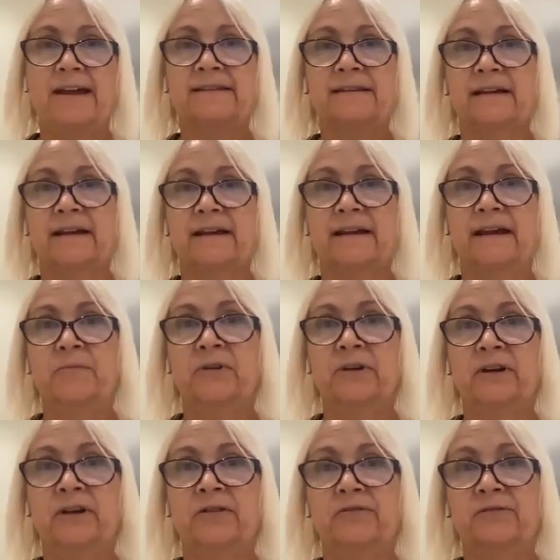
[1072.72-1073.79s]
as the
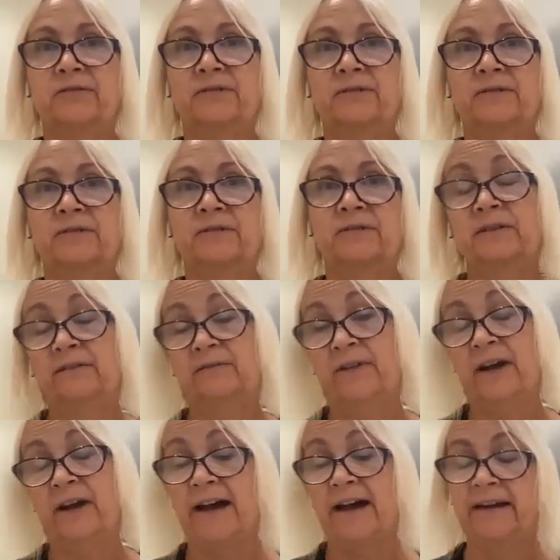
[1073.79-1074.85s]
embryos
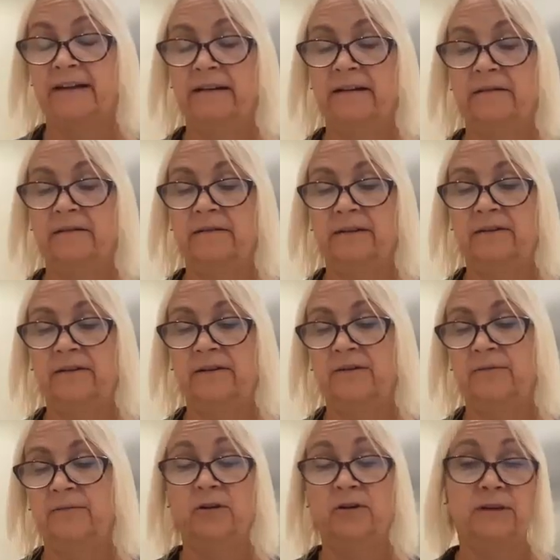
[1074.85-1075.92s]
divide,
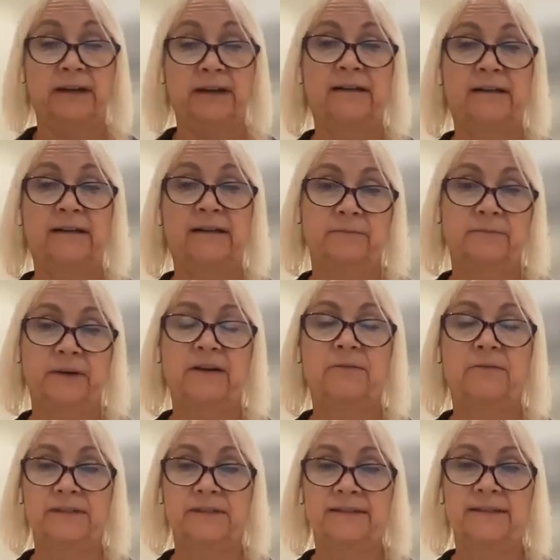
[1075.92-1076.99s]
they're more likely to
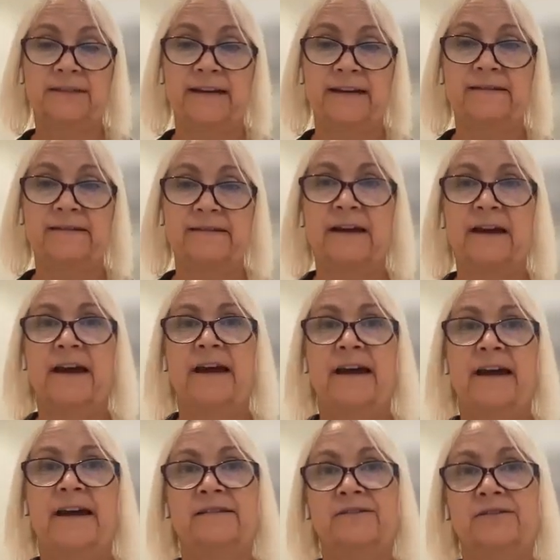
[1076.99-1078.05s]
make mistakes.
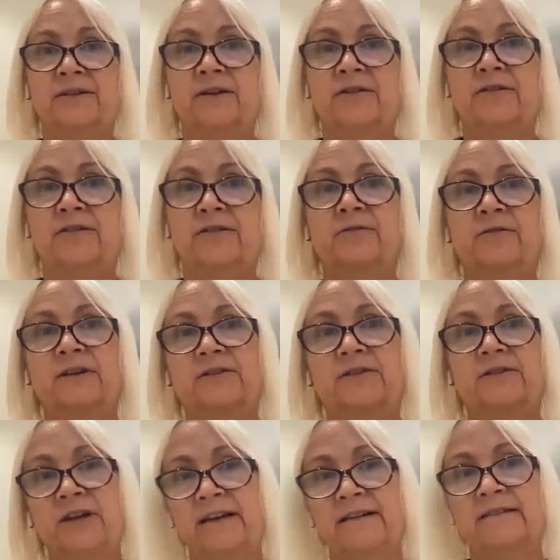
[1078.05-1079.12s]
And so the
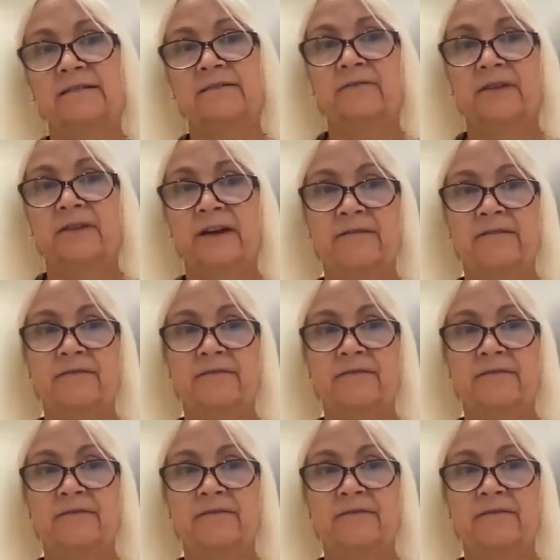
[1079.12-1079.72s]
chance of